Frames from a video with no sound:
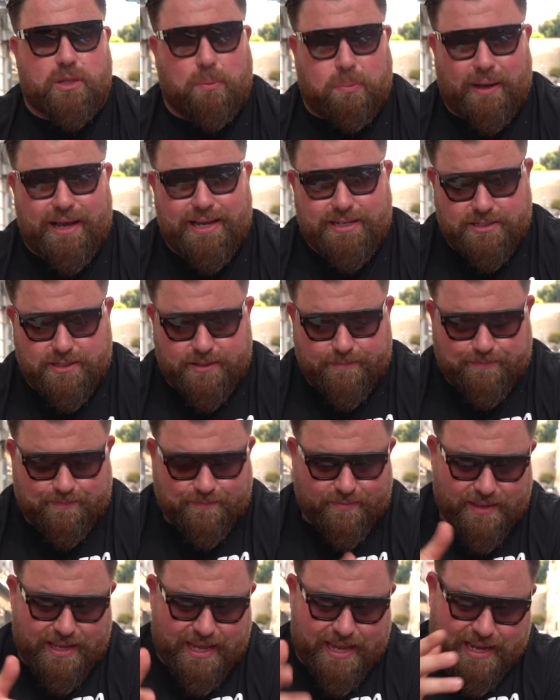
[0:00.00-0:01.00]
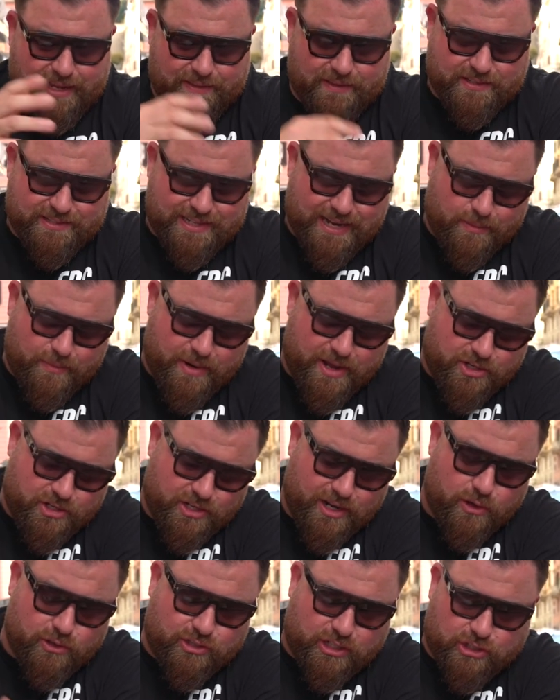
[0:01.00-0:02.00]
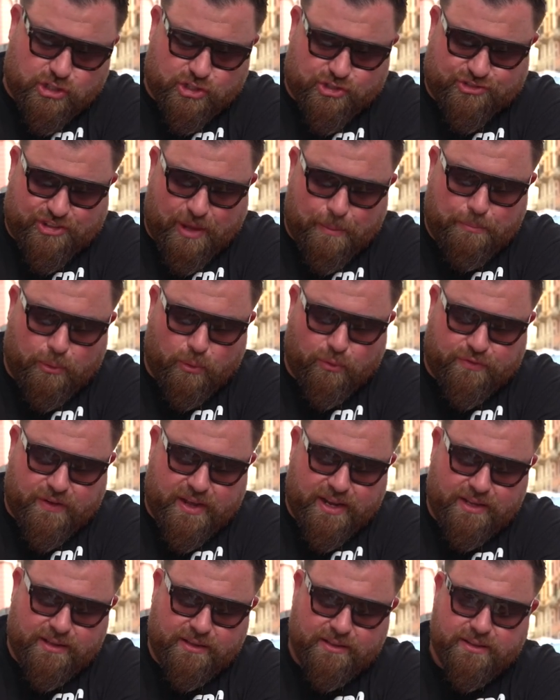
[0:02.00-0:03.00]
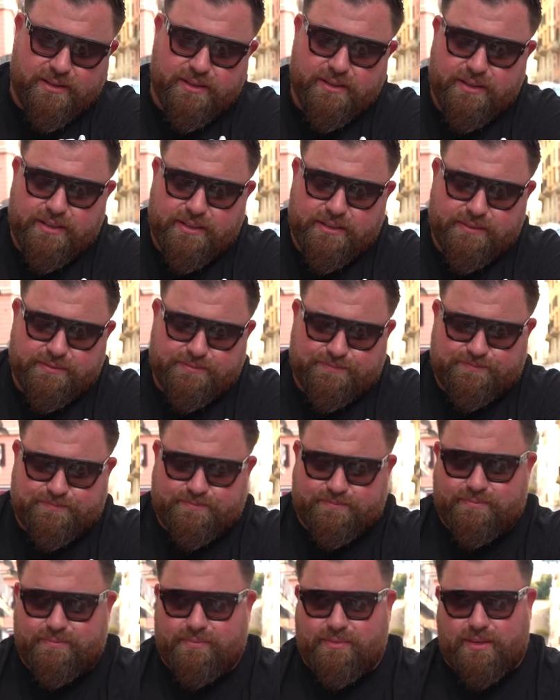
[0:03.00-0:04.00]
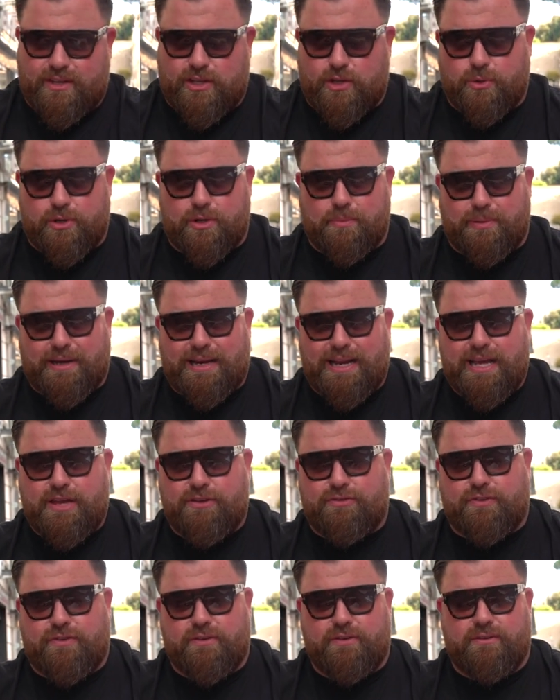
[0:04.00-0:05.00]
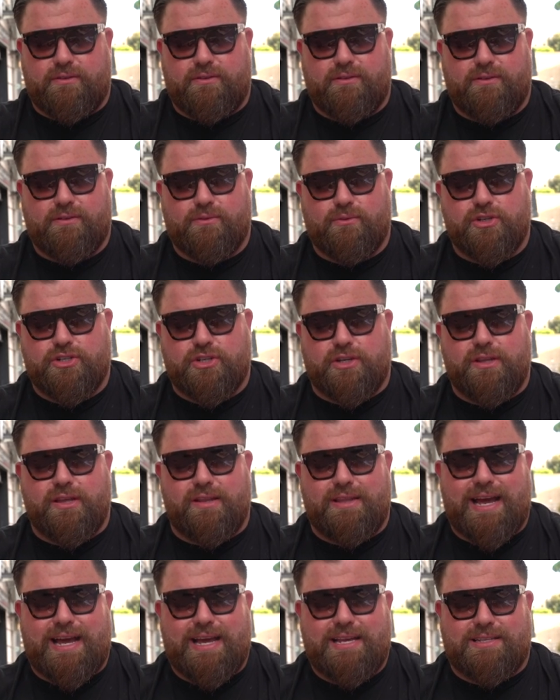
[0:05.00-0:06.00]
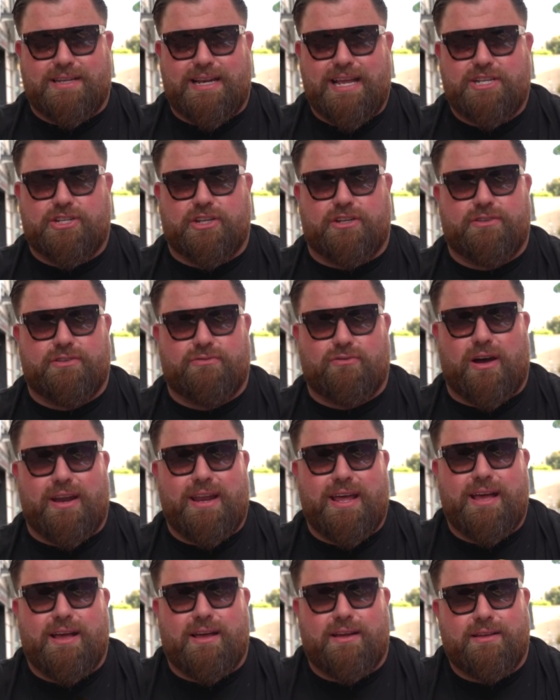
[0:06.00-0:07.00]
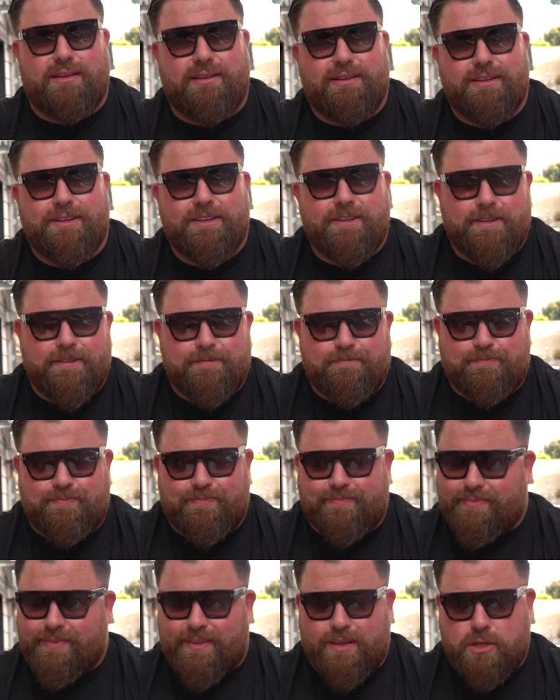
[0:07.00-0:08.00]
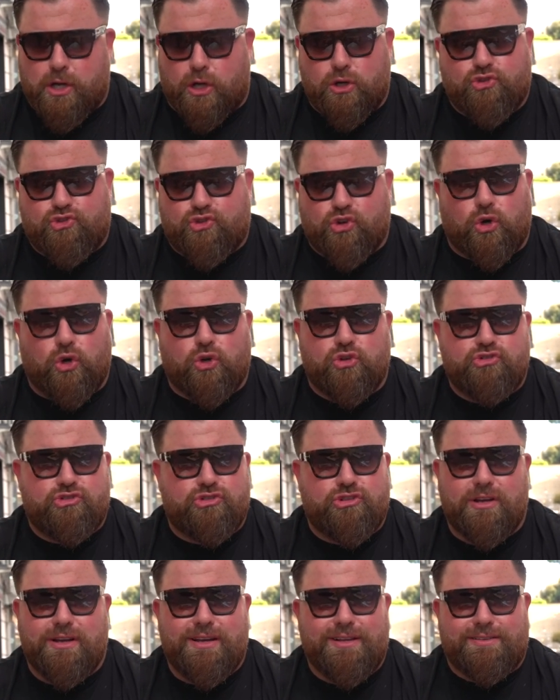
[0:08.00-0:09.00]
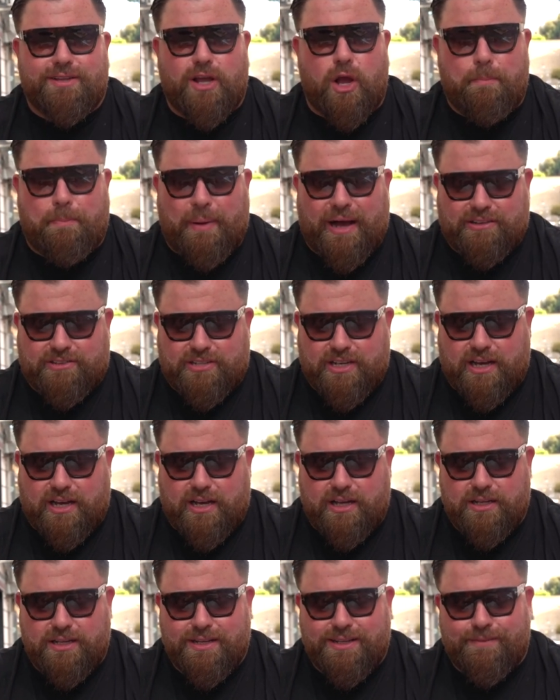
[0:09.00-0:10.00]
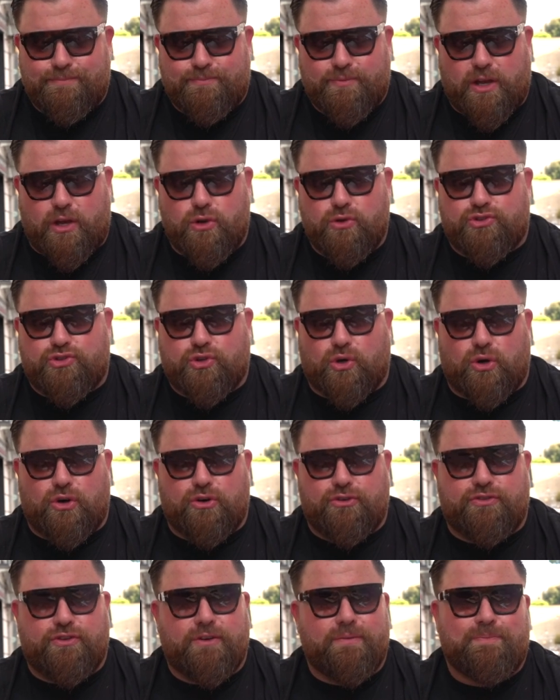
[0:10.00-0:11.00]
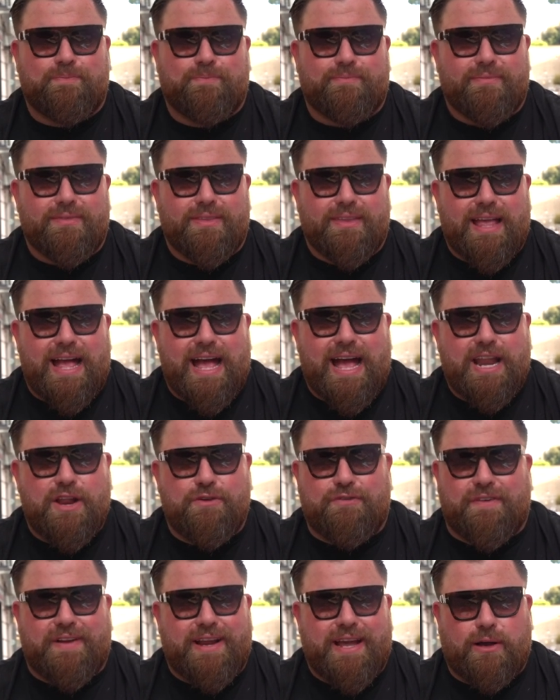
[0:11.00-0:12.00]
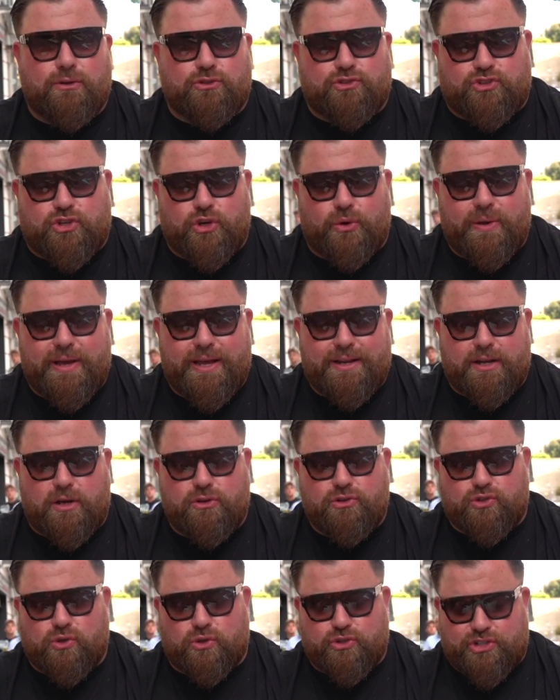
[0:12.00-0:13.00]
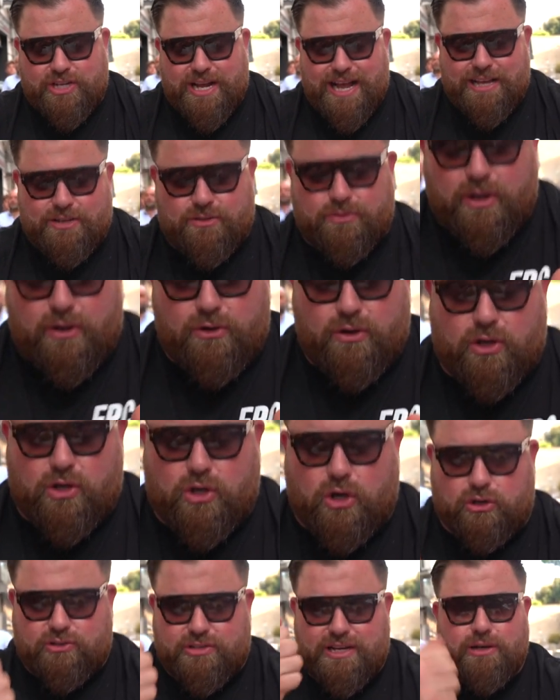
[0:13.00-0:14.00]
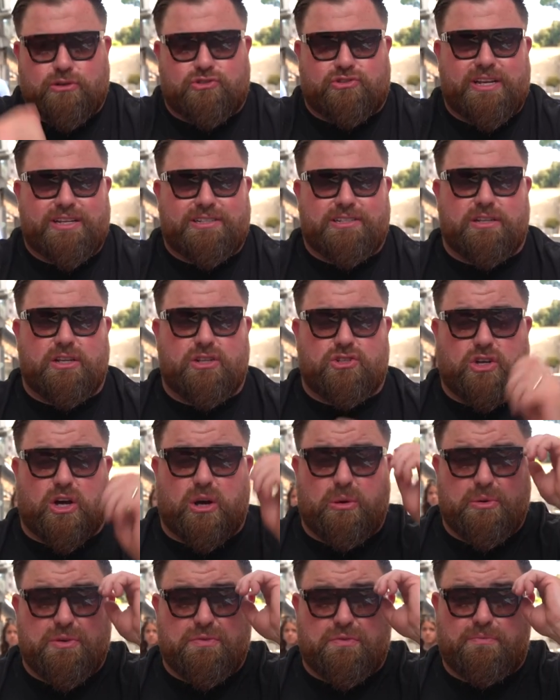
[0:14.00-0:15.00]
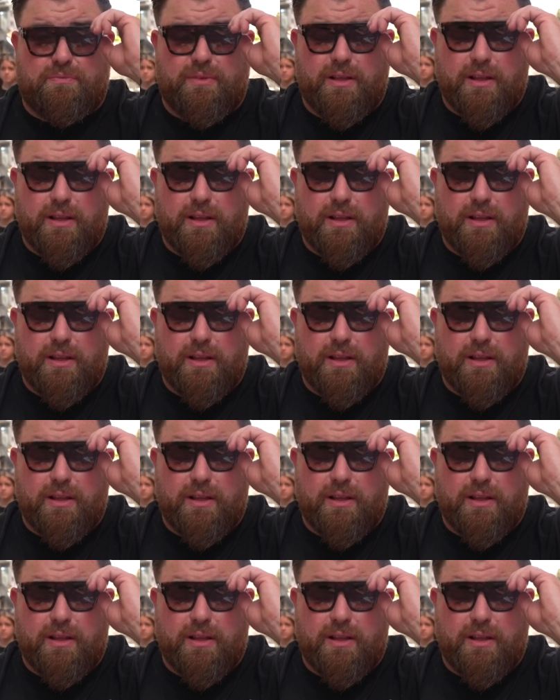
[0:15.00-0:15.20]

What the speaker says: the place. Eating the sandwich, you know, such a simple thing. You wouldn't believe, would you, that is a legend right there. No sauce, no butter, no sort of anything else to it, no sort of jazz, or no like cocktail sticks in the top with